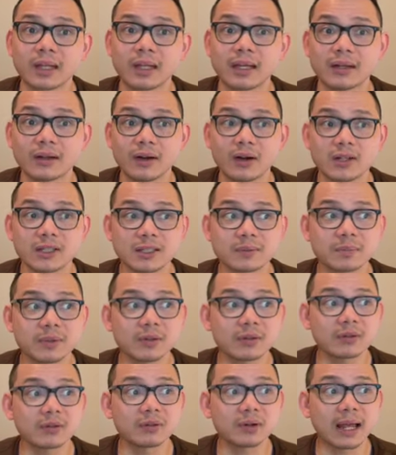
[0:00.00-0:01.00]
the
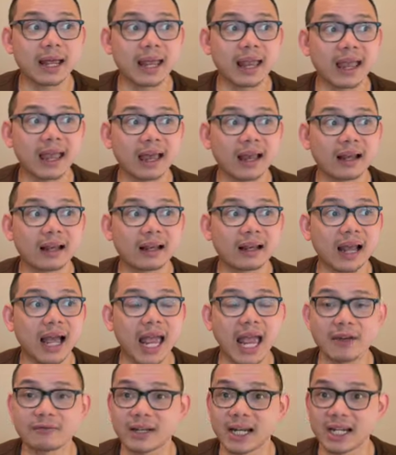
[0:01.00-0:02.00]
hospital, and I
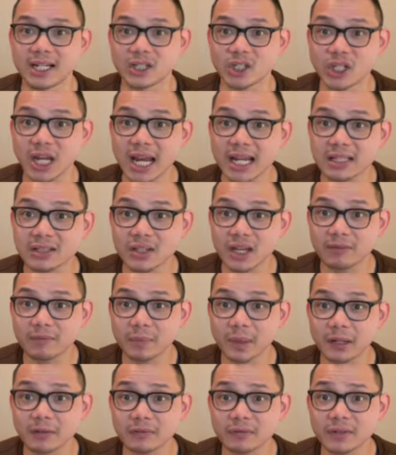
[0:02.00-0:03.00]
haven't had a chance to have
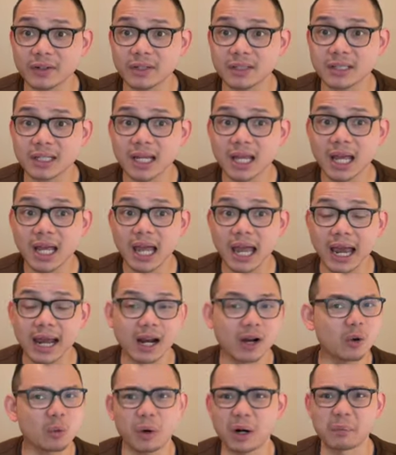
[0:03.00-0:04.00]
breakfast, and
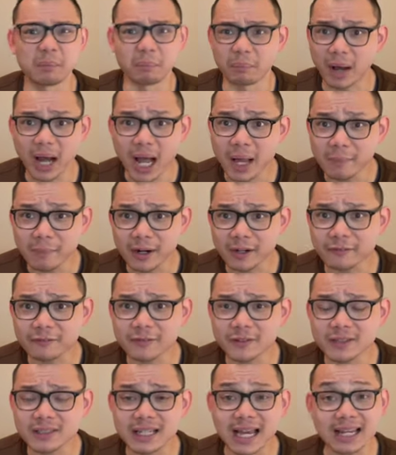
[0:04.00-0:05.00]
I don't want to buy
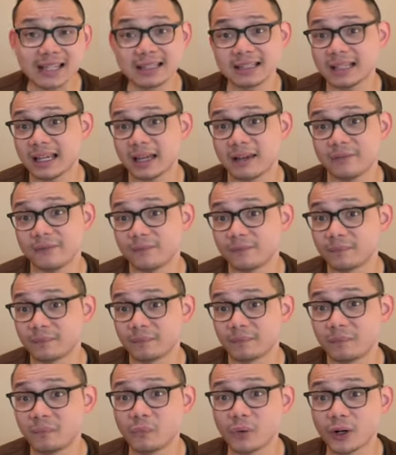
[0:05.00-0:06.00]
breakfast. I just have
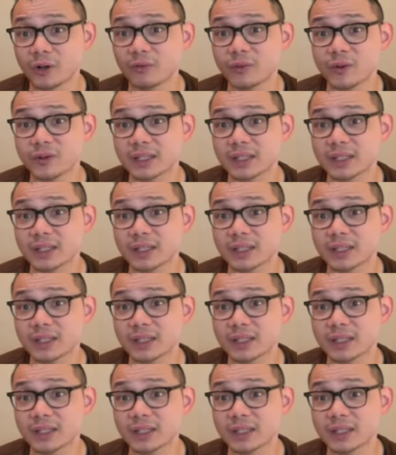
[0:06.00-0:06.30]
one of those